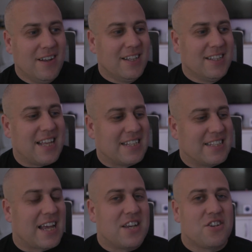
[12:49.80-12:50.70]

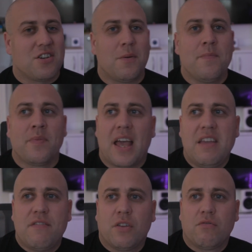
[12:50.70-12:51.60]
Sensational.
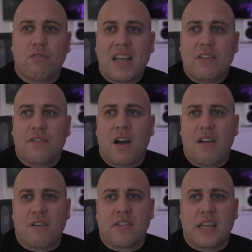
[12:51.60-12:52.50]
Even on RAID
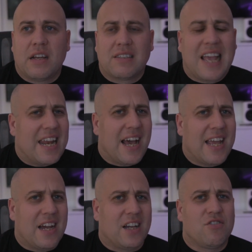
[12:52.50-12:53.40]
5, I think I was getting
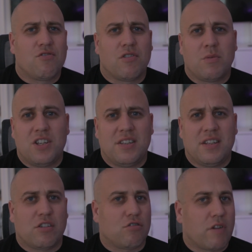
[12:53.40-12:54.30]
800, which is
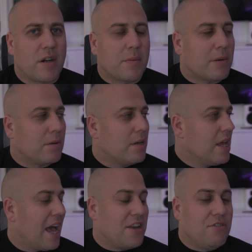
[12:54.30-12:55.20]
incredible,
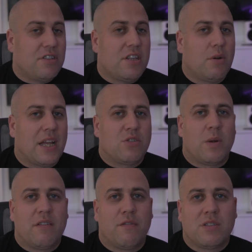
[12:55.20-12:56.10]
and you still get
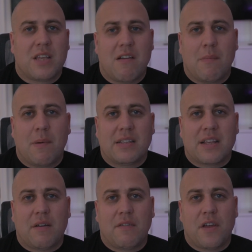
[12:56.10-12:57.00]
24 terabytes
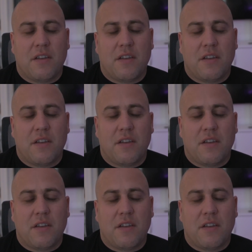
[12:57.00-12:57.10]
out